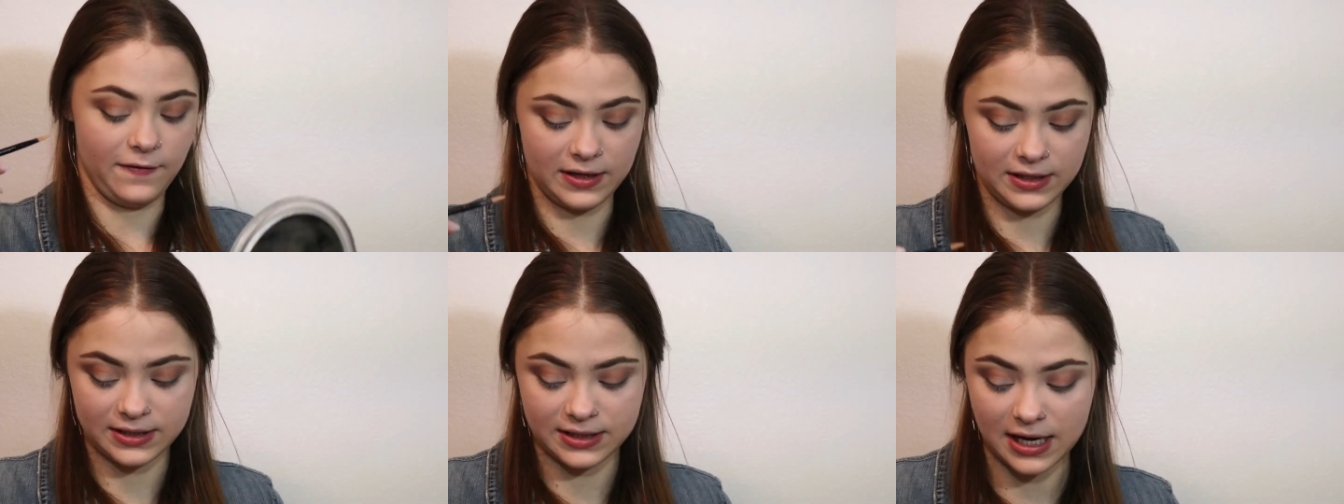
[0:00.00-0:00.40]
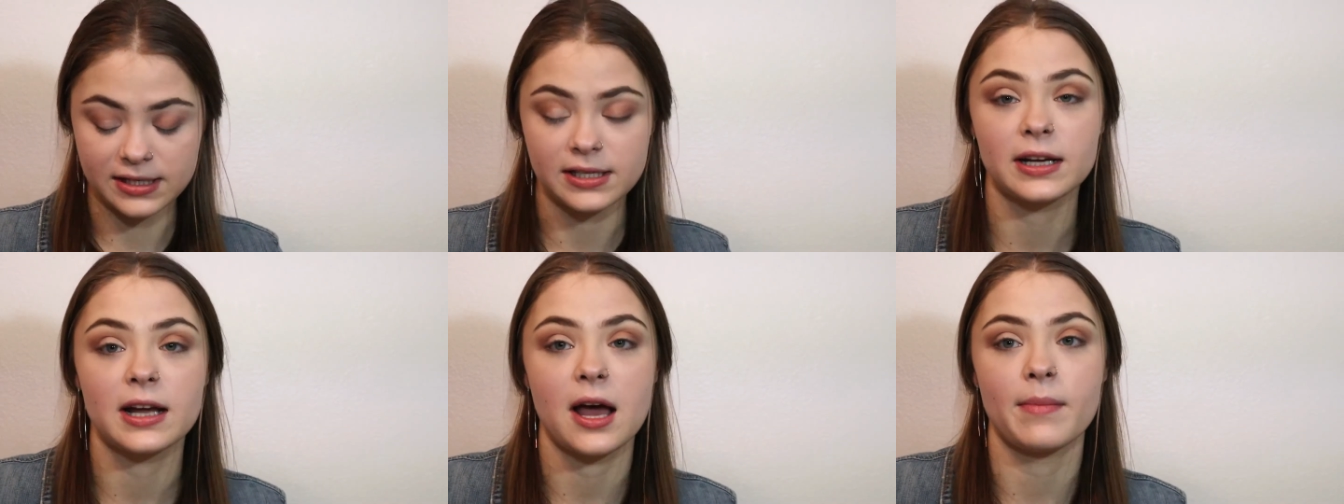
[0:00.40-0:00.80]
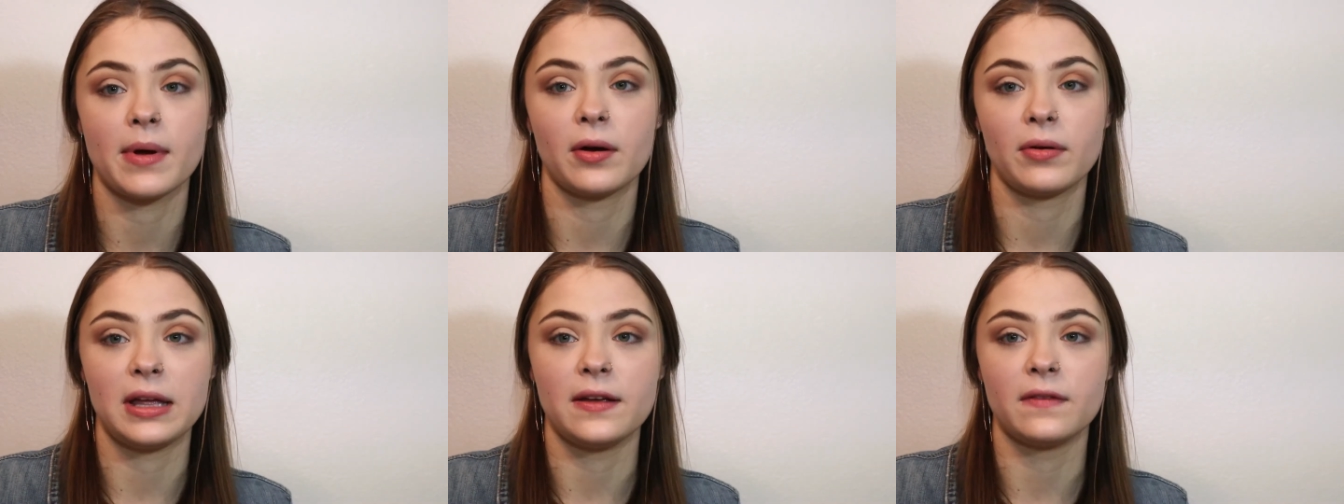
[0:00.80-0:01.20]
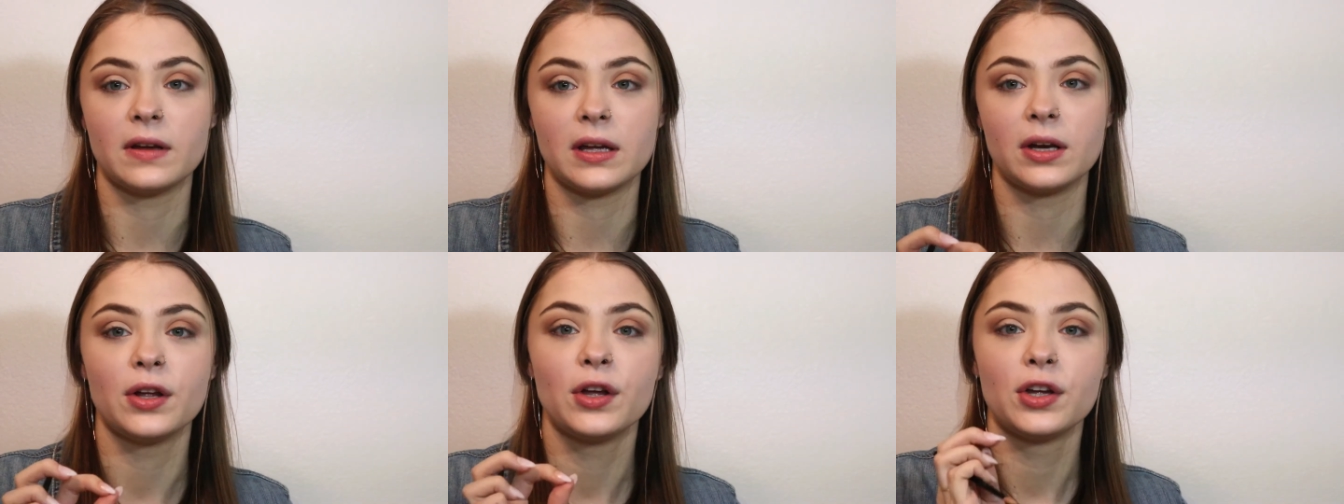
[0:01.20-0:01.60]
if it doesn't come out
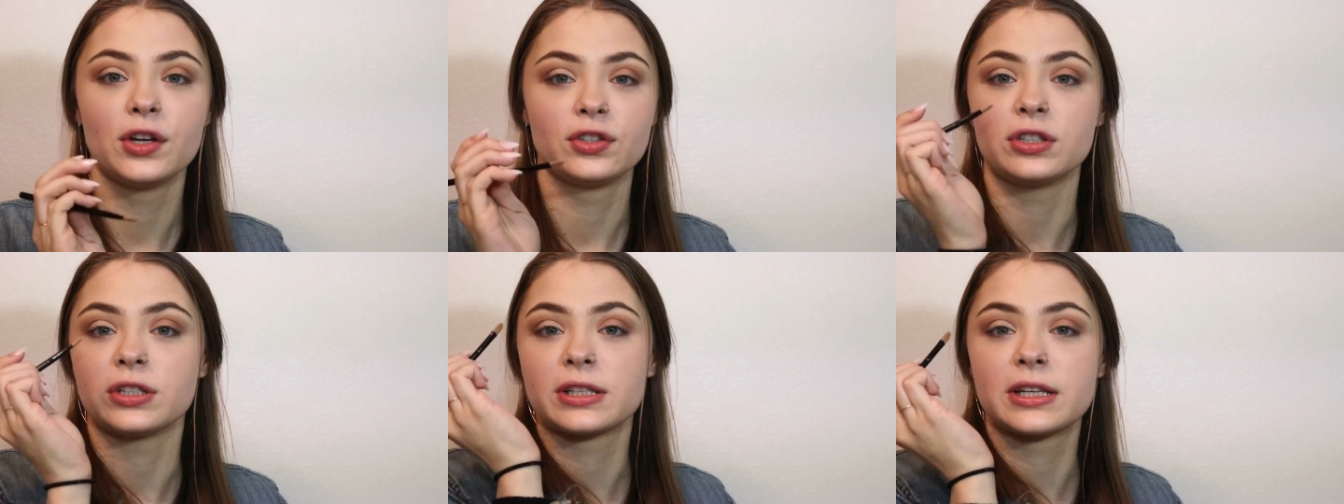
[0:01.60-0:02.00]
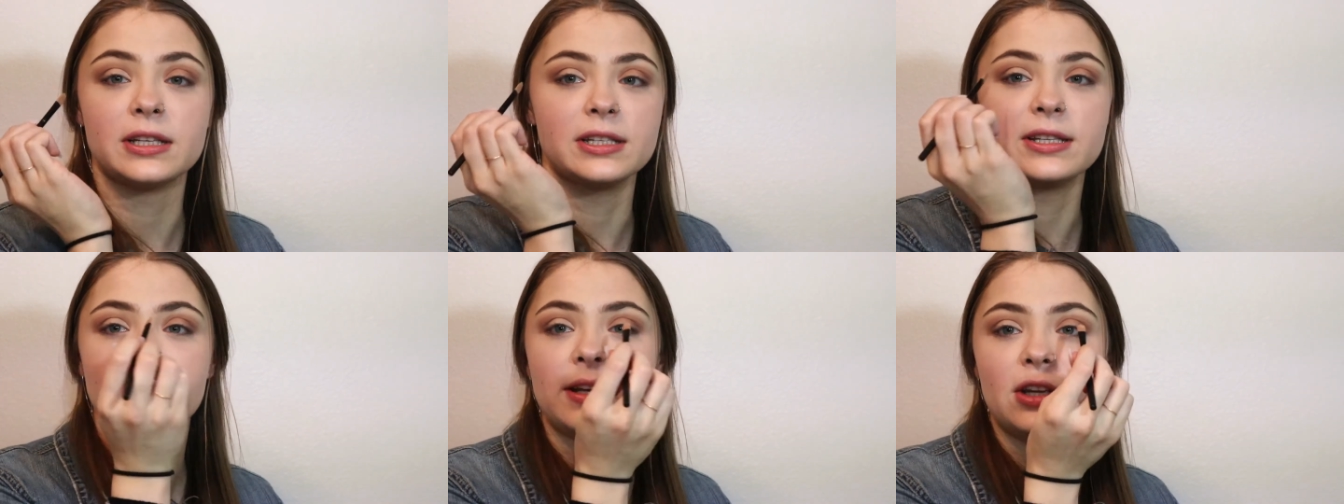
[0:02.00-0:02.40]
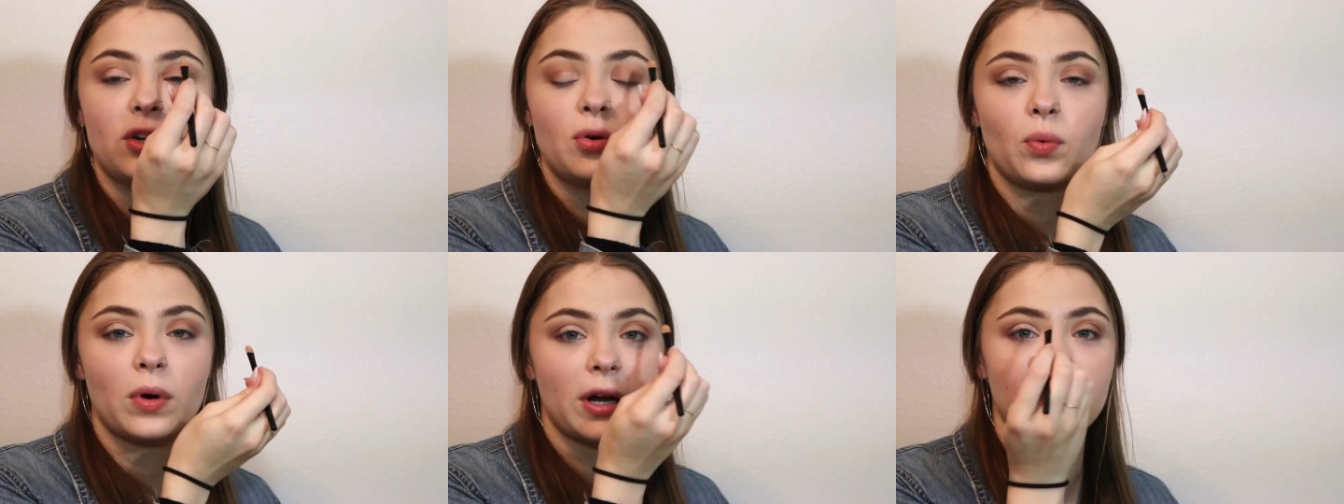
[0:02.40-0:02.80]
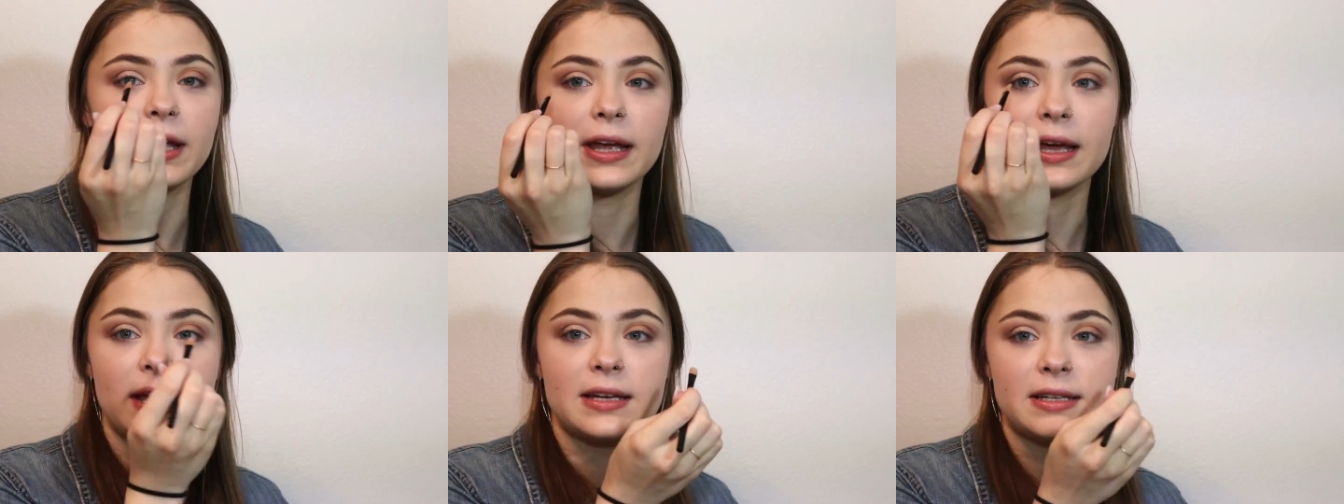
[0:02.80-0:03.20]
even, just continue
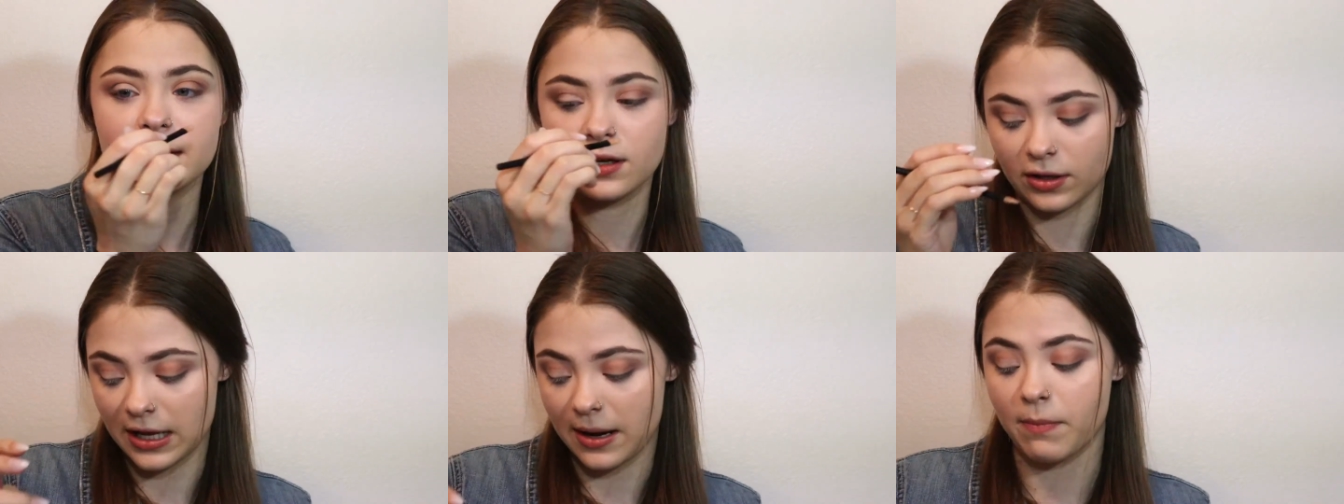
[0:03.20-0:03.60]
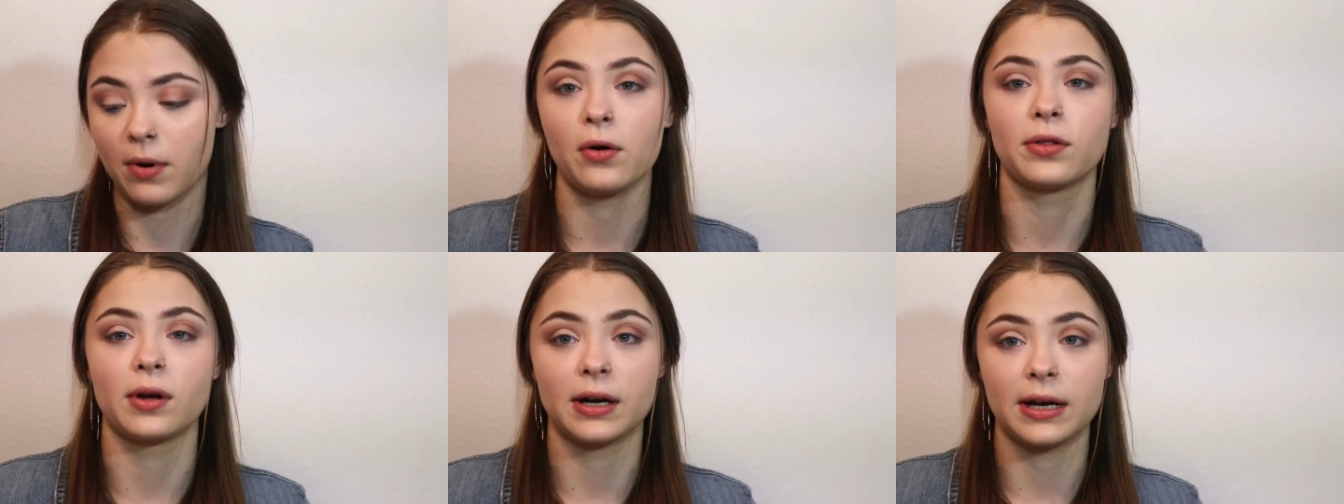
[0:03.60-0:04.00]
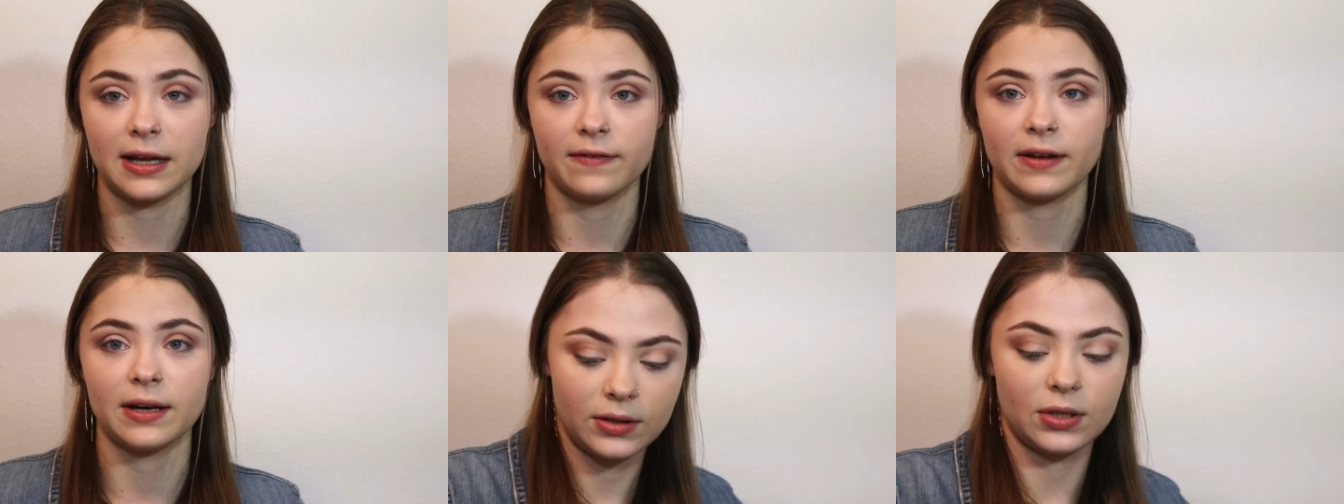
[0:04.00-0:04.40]
working it until they both are even.